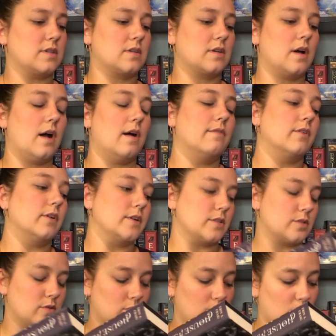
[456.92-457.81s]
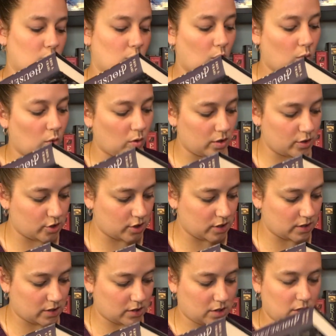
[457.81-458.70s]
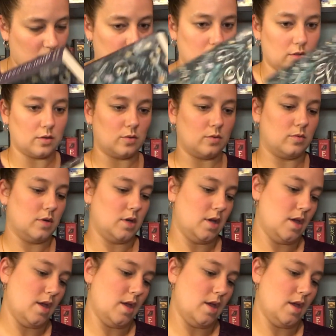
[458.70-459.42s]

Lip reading: This cover is gorgeous too.